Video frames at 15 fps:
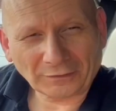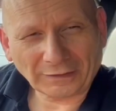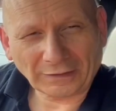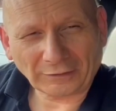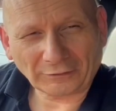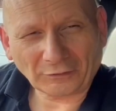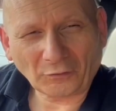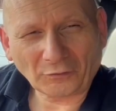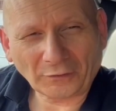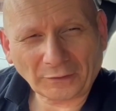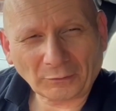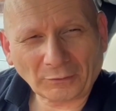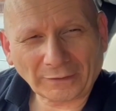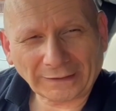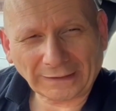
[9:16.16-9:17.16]
It's all very
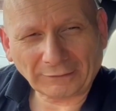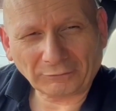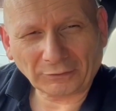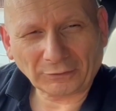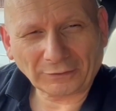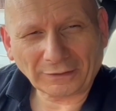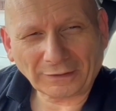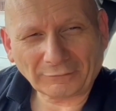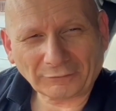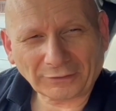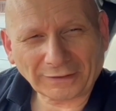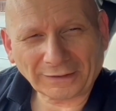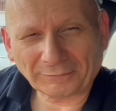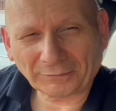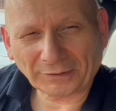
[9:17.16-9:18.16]
well to give you
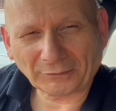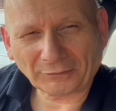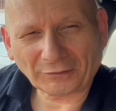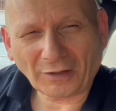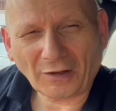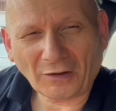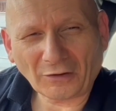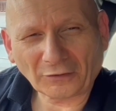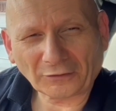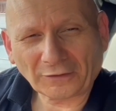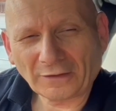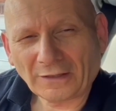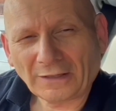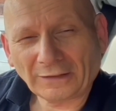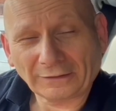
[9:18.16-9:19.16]
everything, but it was hard.
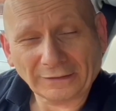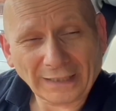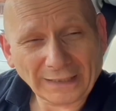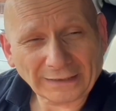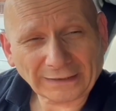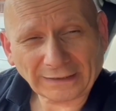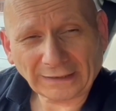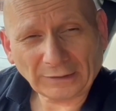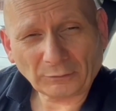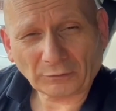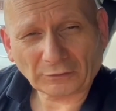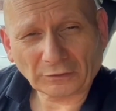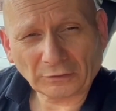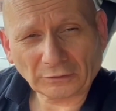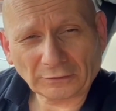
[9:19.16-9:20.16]
The Allen key was
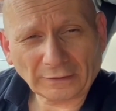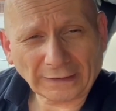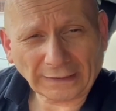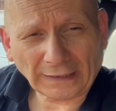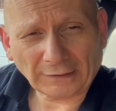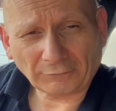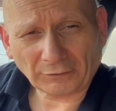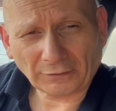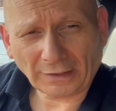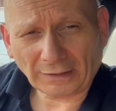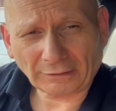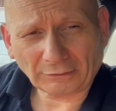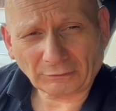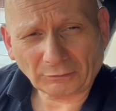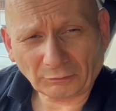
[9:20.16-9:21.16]
good, they gave you that.
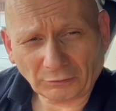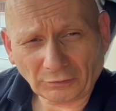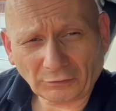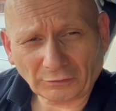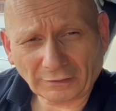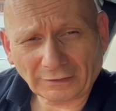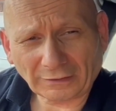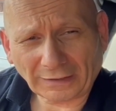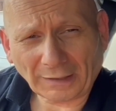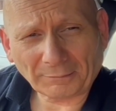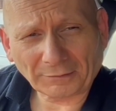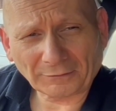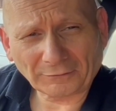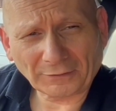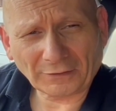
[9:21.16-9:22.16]
It was used in a couple
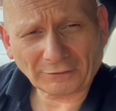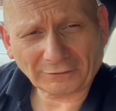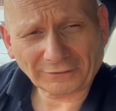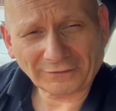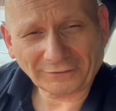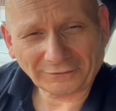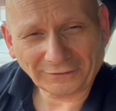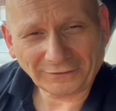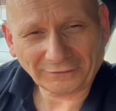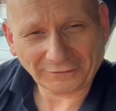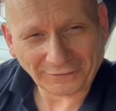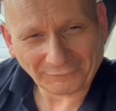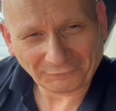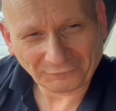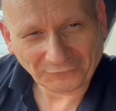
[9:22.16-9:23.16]
of instances,
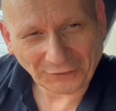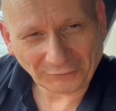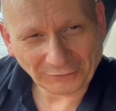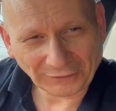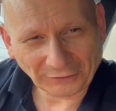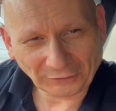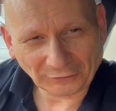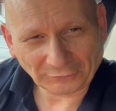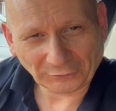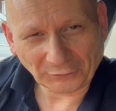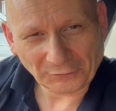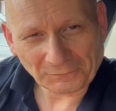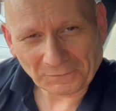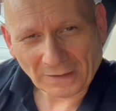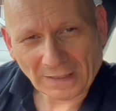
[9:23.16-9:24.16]
very useful.
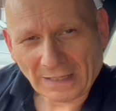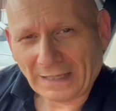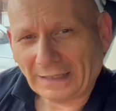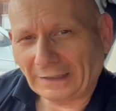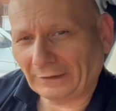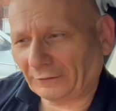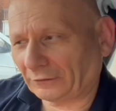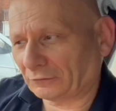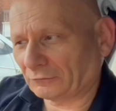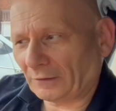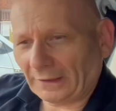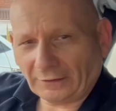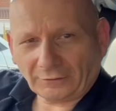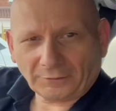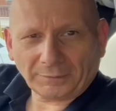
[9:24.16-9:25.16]
It's
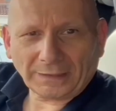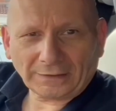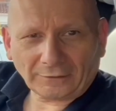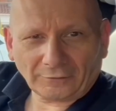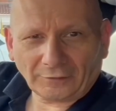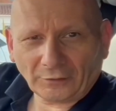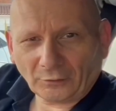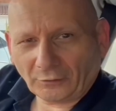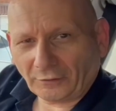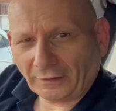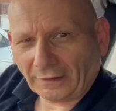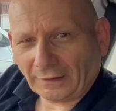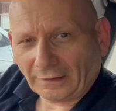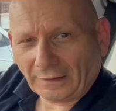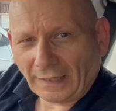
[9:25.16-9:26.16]
great to be able to tilt it
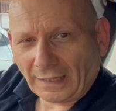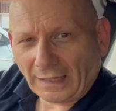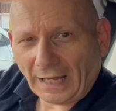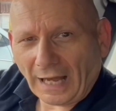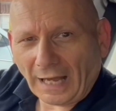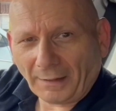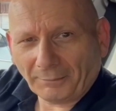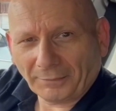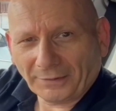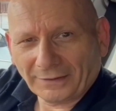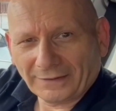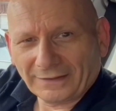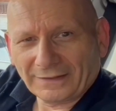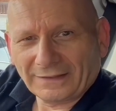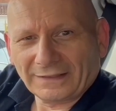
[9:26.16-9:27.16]
up
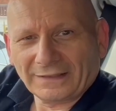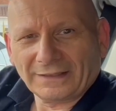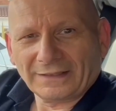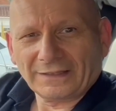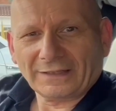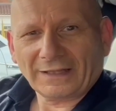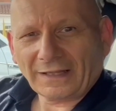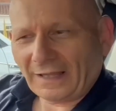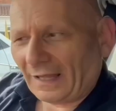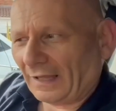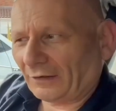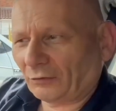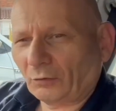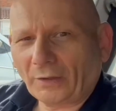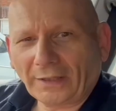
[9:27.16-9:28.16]
as
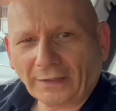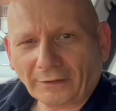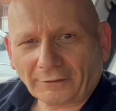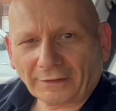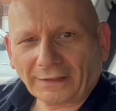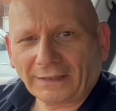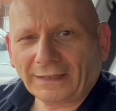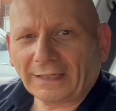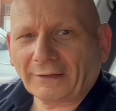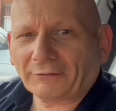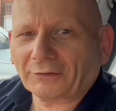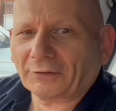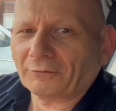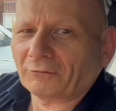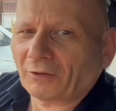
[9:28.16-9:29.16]
well as left
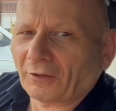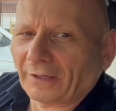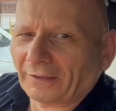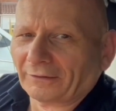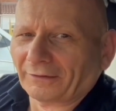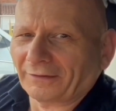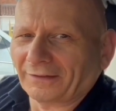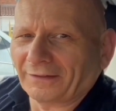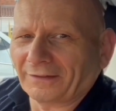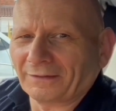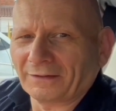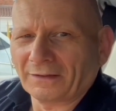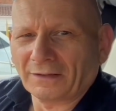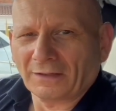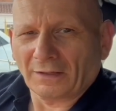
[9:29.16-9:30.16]
and right
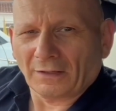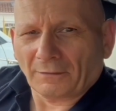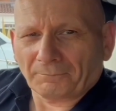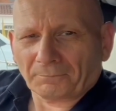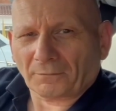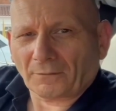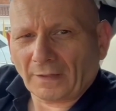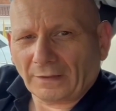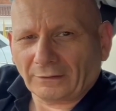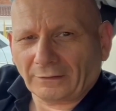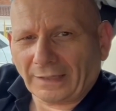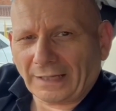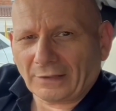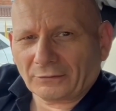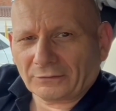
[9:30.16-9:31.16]
and
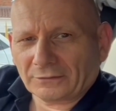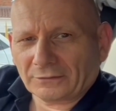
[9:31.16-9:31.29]
down.